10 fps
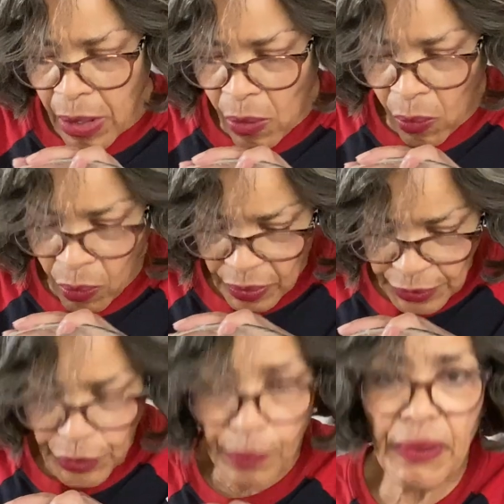or a
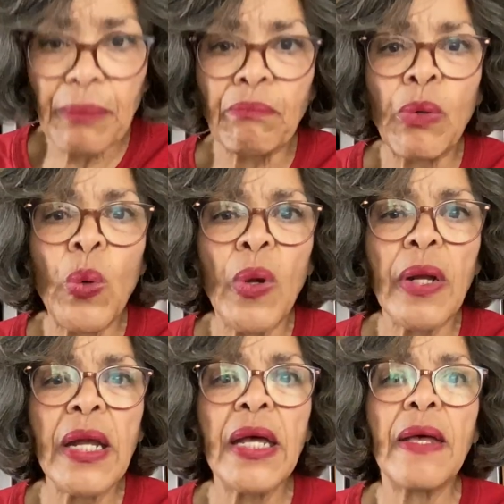little bit more
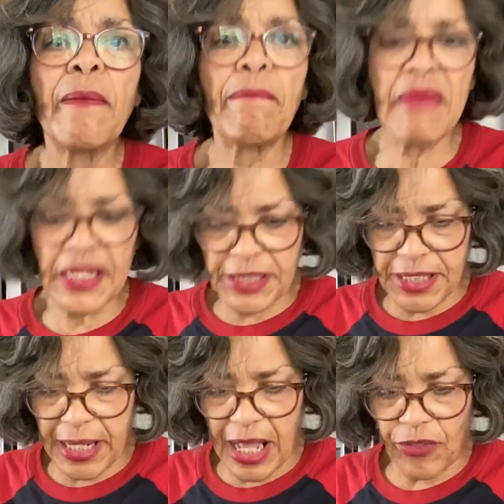mixed
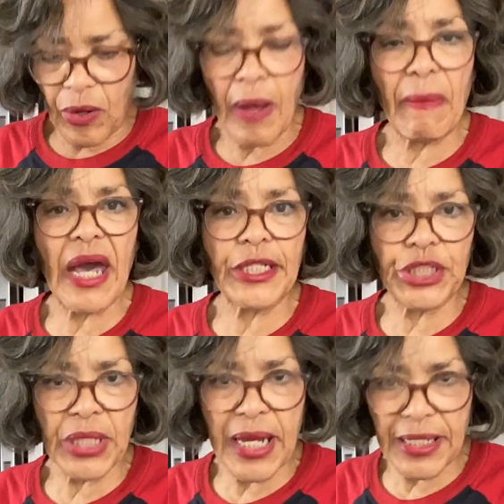together,
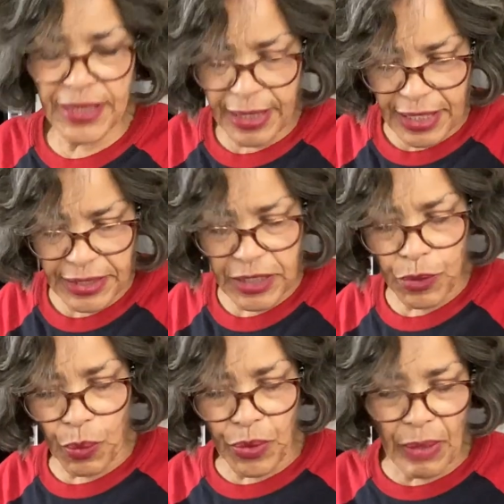homogenized, I guess is the
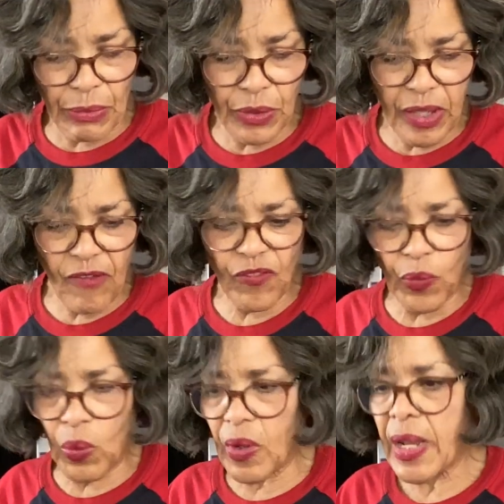word I'm looking
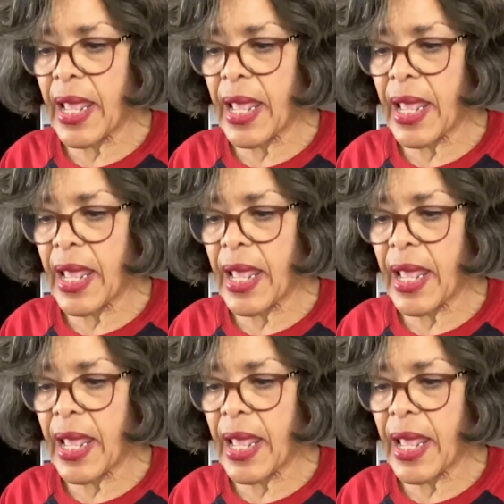for.